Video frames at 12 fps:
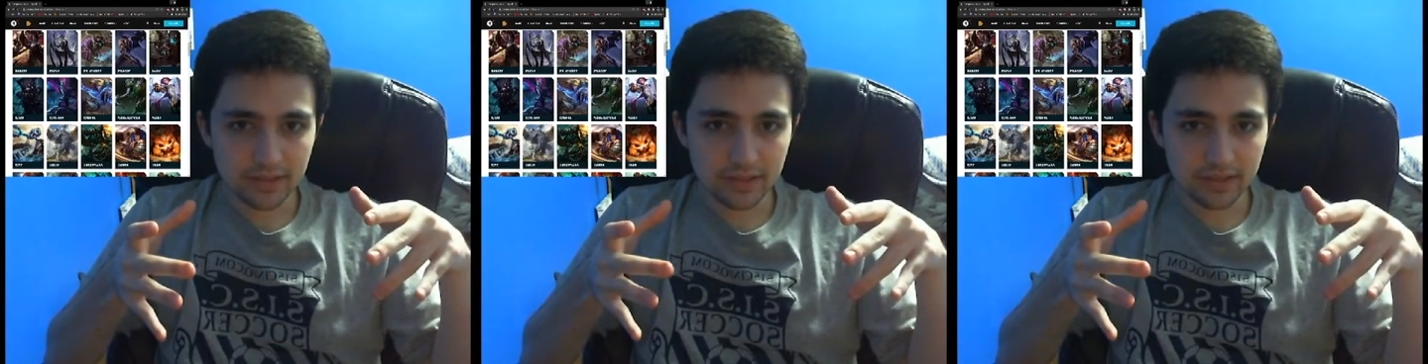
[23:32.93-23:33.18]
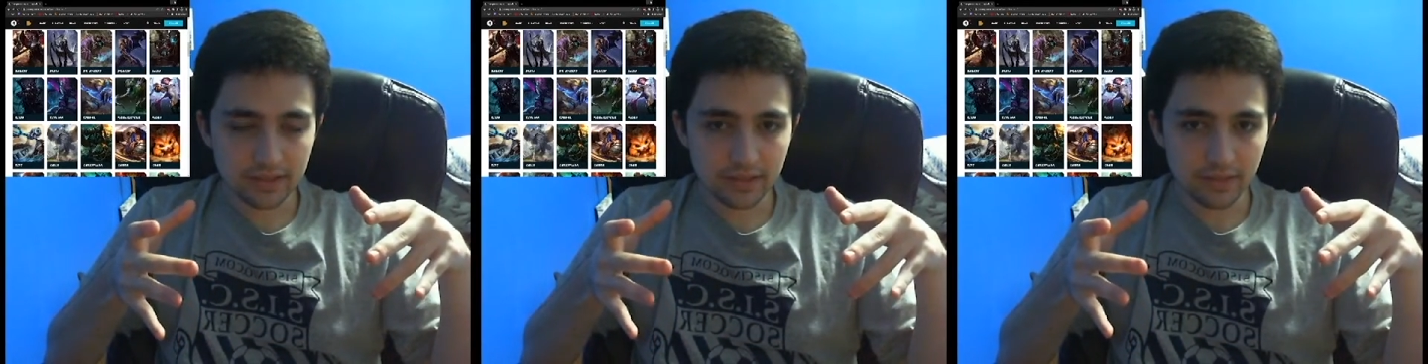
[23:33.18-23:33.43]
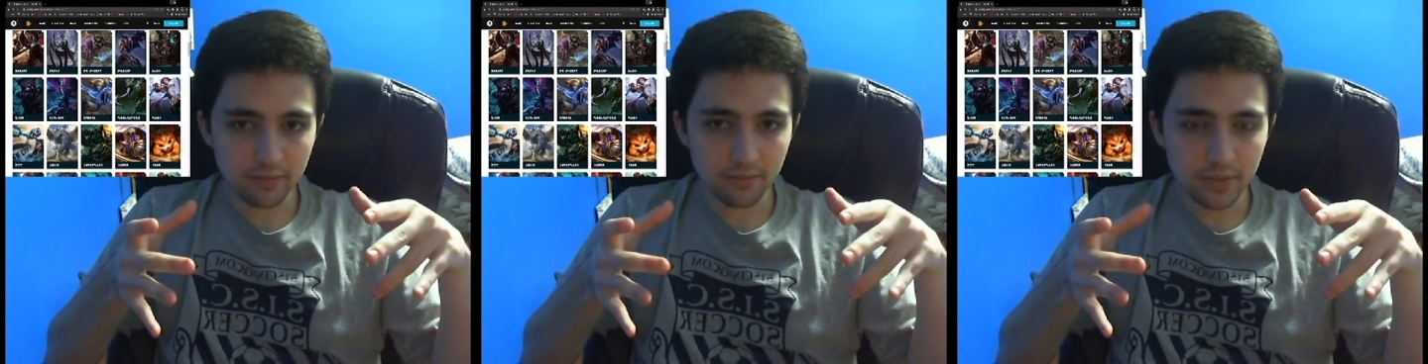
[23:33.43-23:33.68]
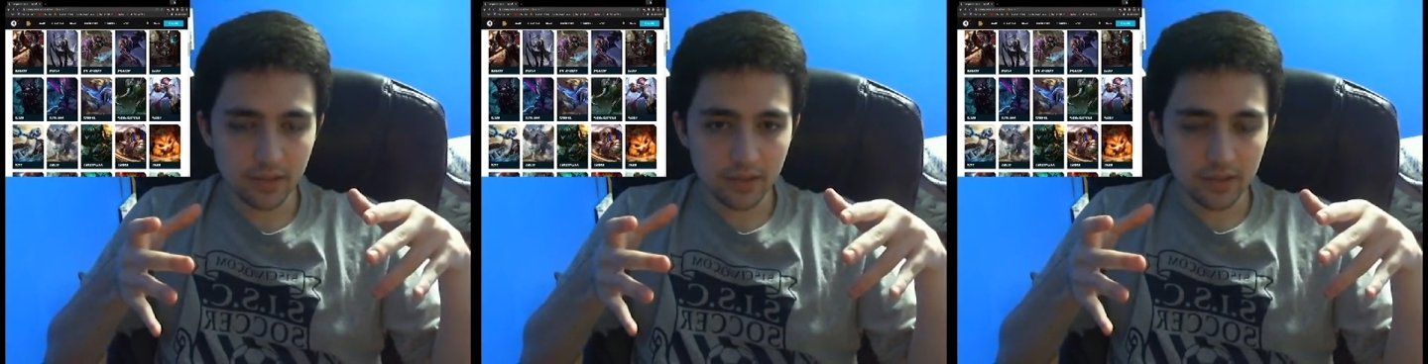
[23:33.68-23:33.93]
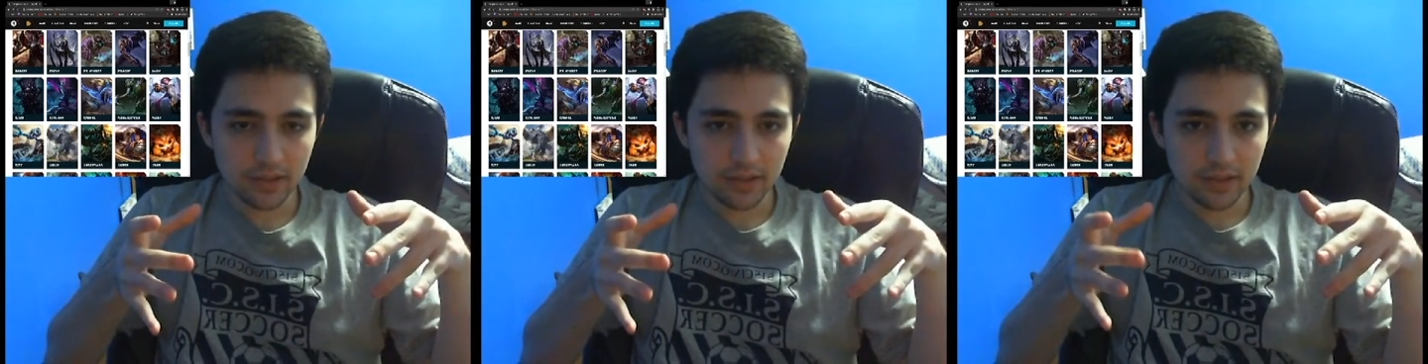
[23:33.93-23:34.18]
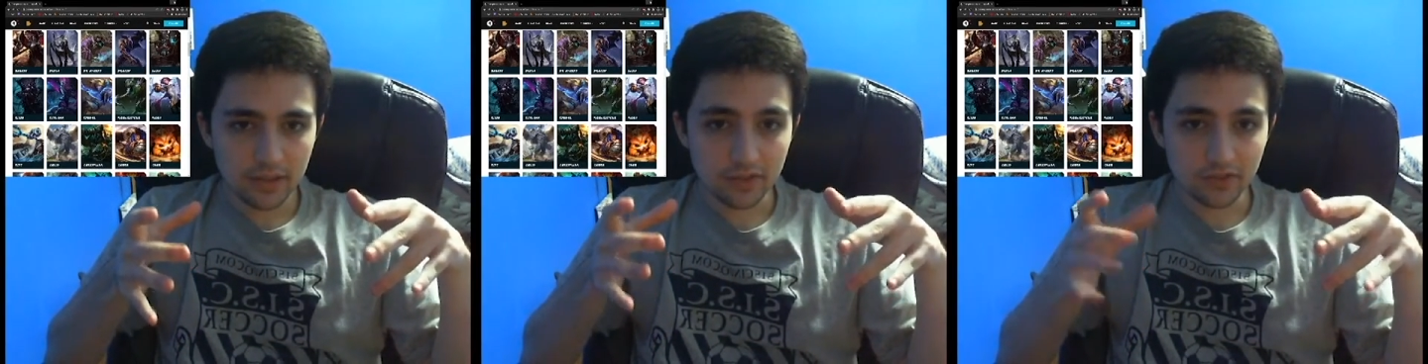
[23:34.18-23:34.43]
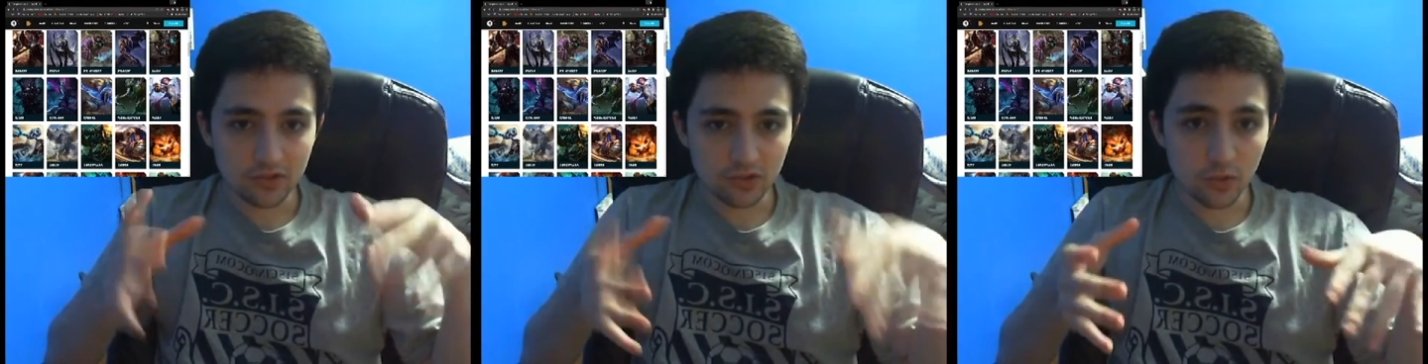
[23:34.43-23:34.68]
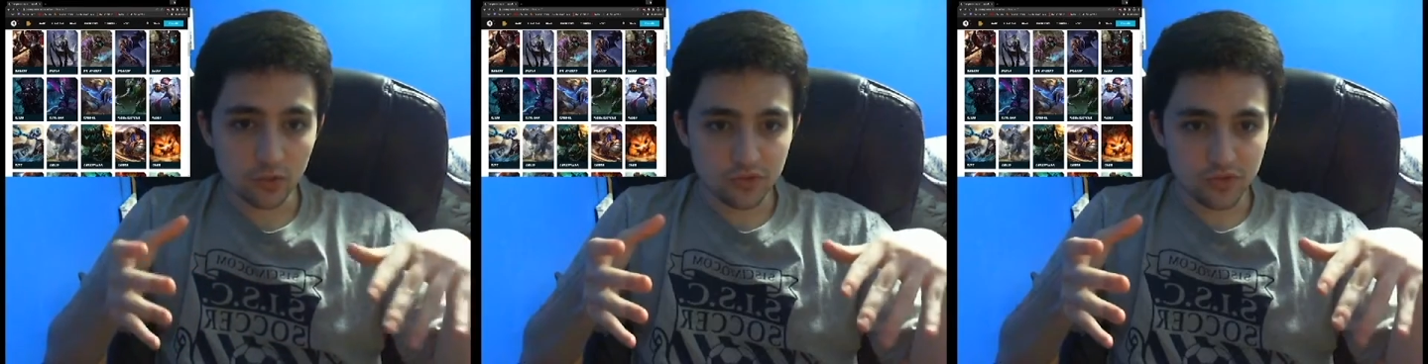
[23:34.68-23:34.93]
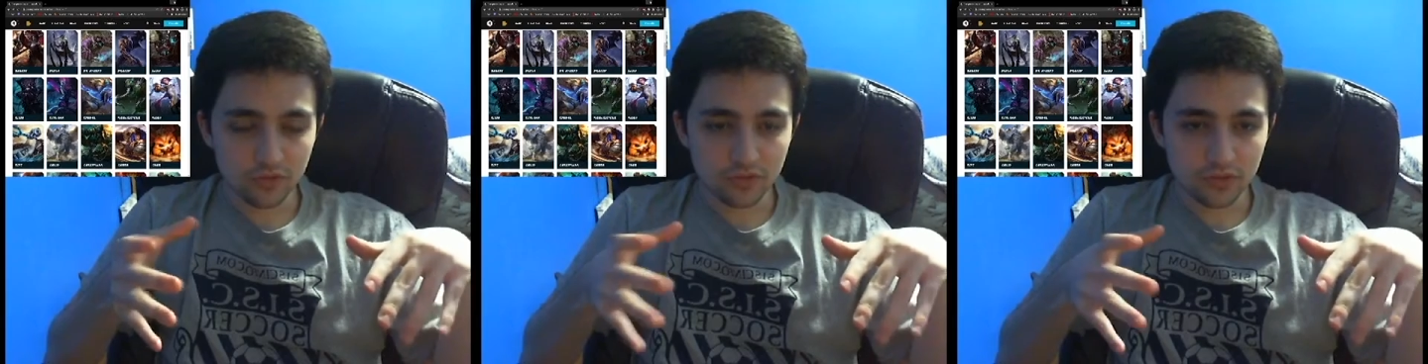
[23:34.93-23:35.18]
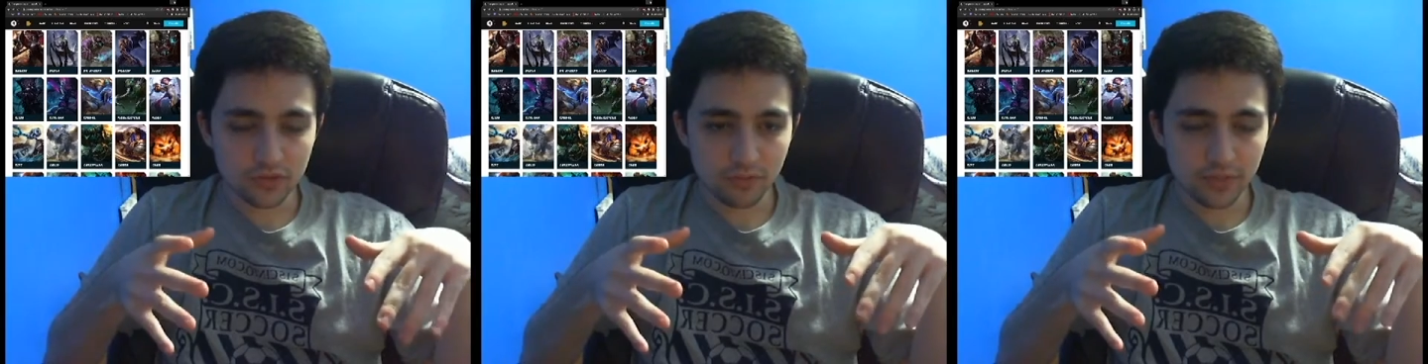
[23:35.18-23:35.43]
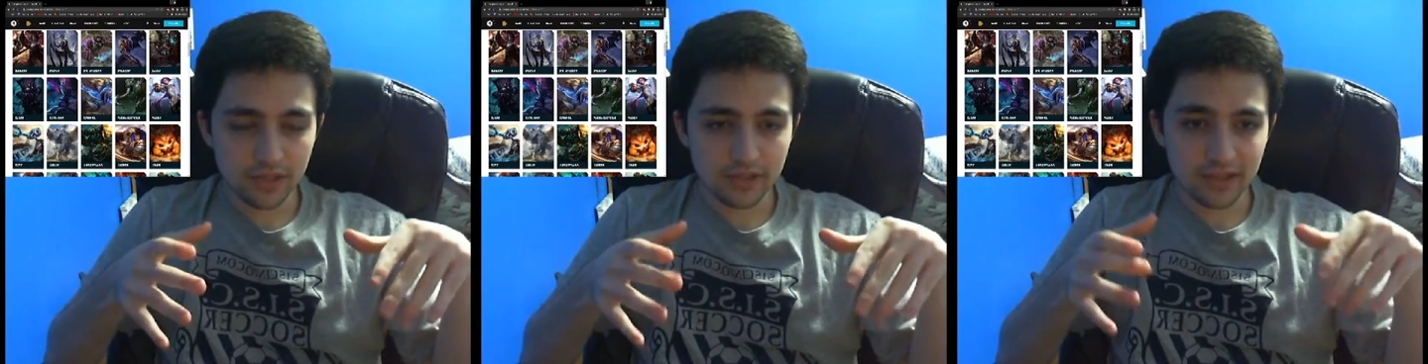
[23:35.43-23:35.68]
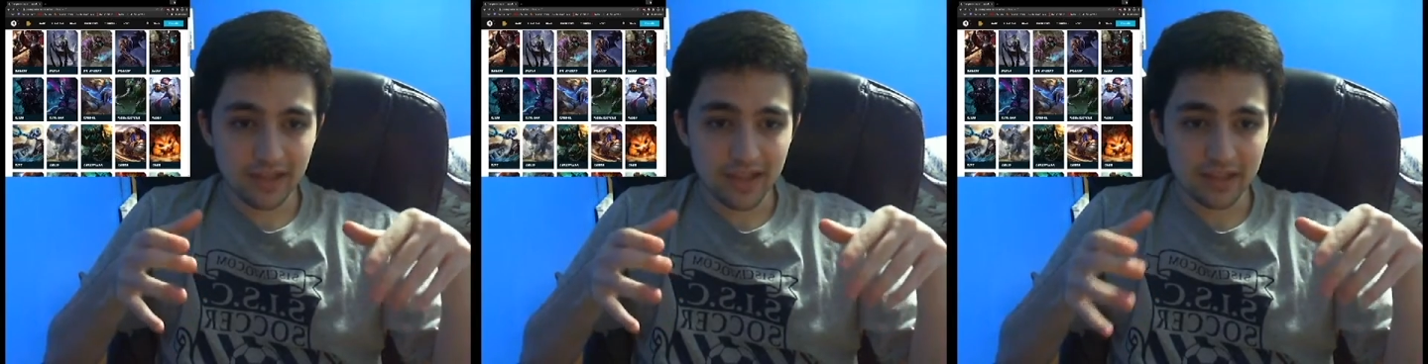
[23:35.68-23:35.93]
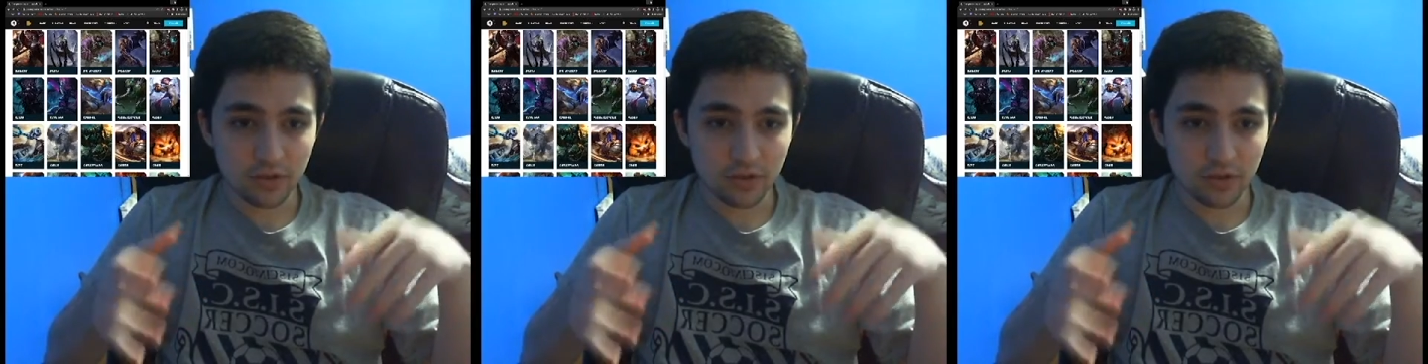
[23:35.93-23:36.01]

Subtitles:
then it slows you for a little bit,